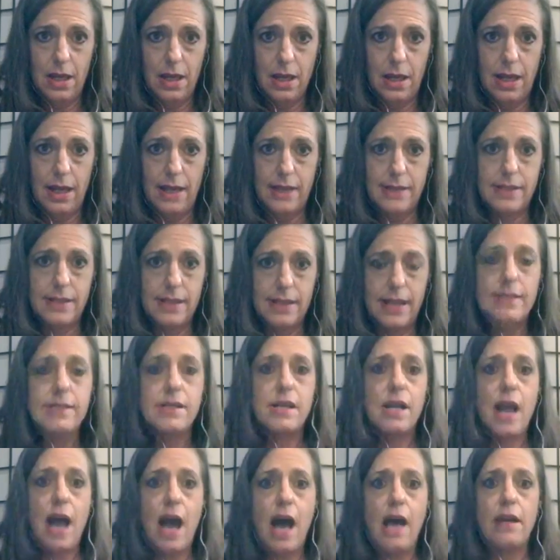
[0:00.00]
It's
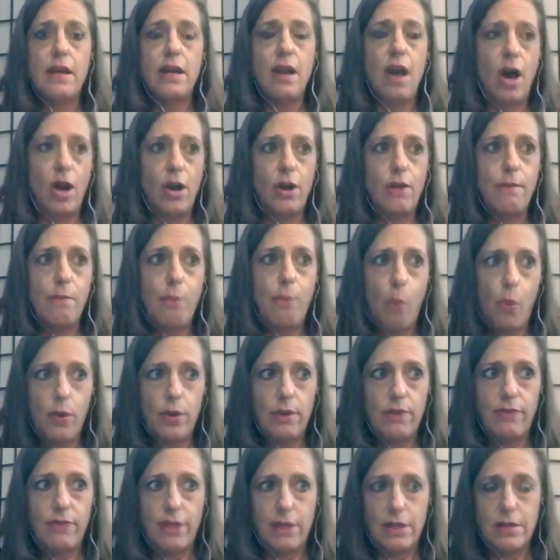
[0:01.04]
it's not an
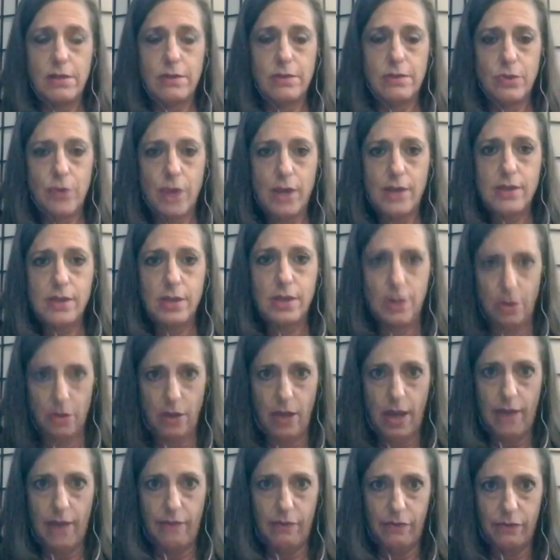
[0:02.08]
unimportant thing to address in your
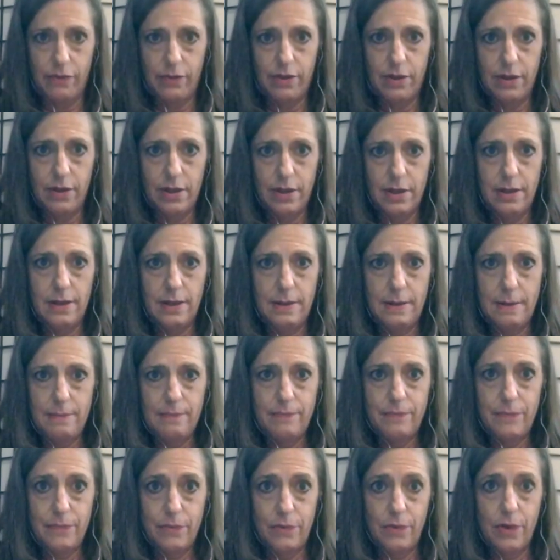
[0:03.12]

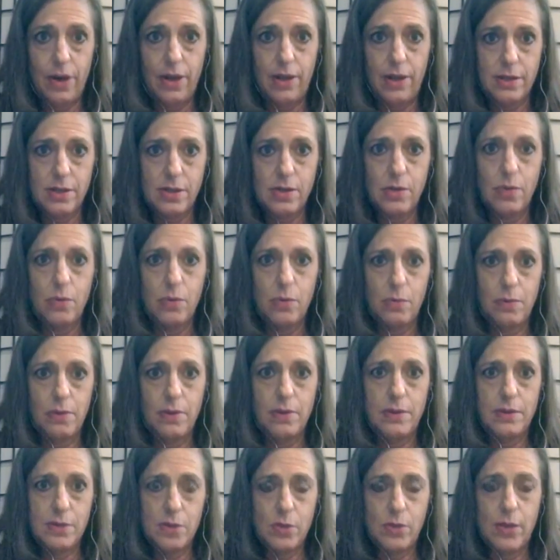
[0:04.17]
life, right? So
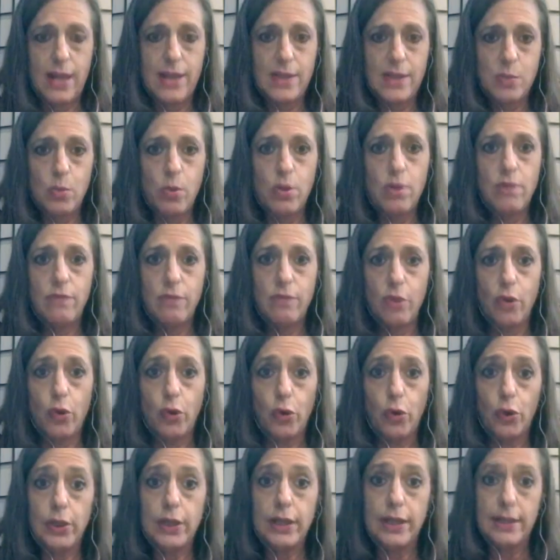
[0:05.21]
so that's one of the
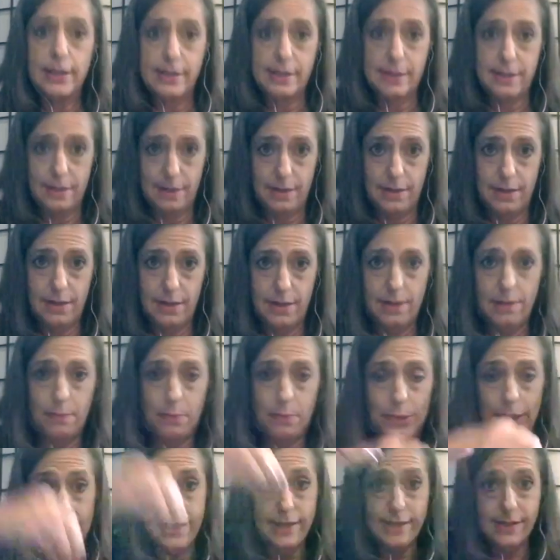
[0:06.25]
earliest
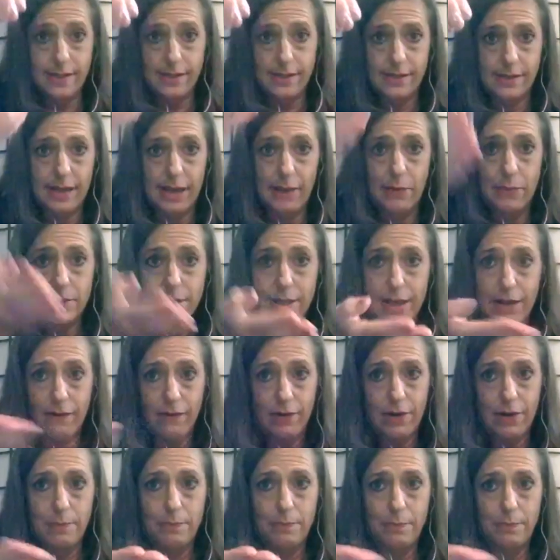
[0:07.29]
places I was
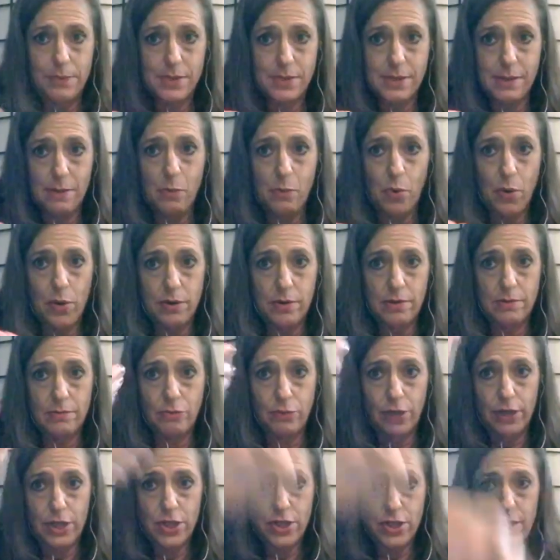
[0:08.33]
given. A, someone
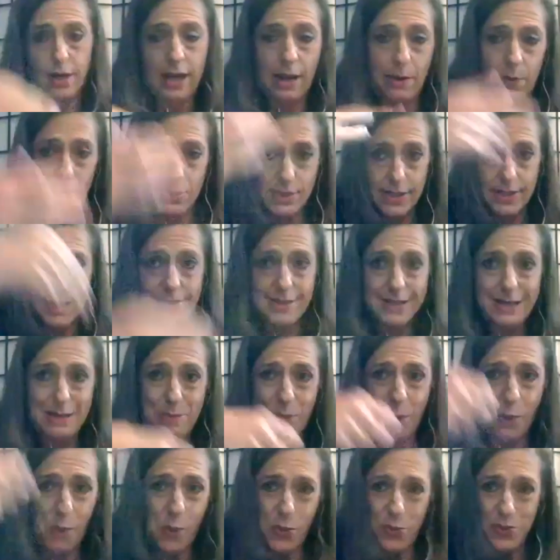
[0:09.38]
reached. I was in a
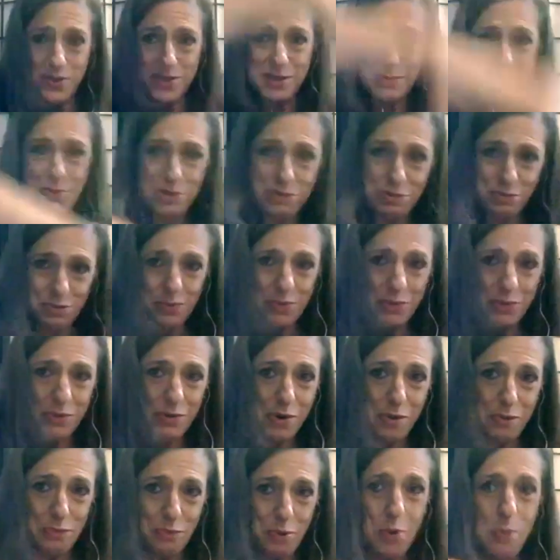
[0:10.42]
deep hole and someone threw
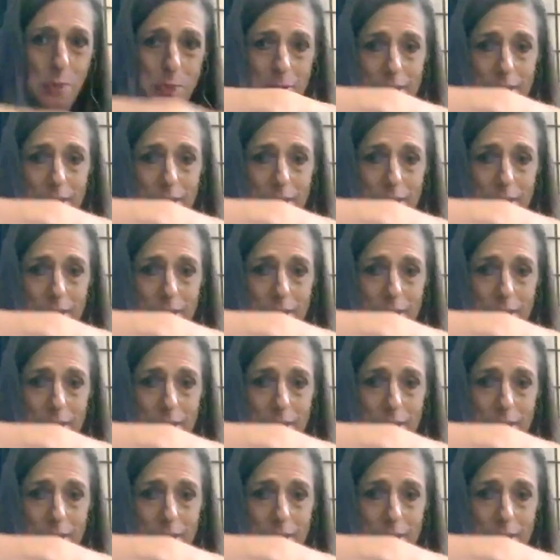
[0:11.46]
a rope